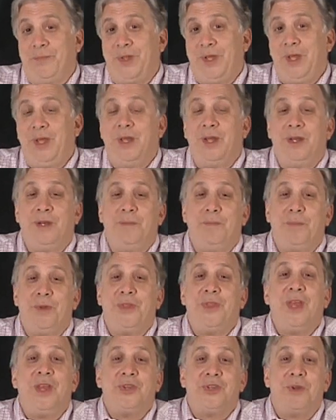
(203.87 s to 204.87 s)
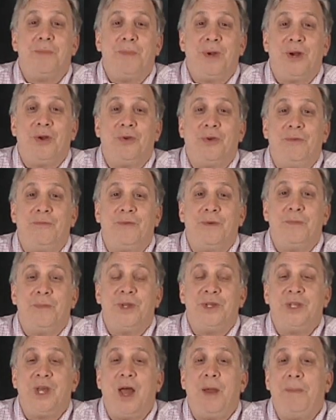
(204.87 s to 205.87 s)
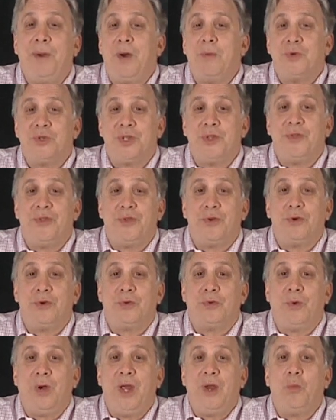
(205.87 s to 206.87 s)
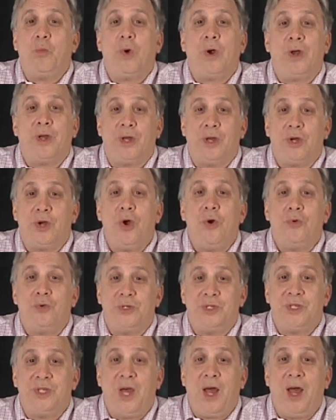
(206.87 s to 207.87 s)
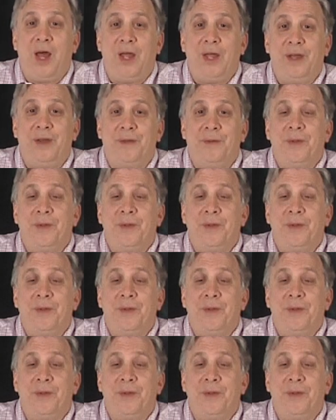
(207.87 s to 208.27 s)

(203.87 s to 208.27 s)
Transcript: in Bethesda, Maryland from the time I was in third grade wearing a coat and tie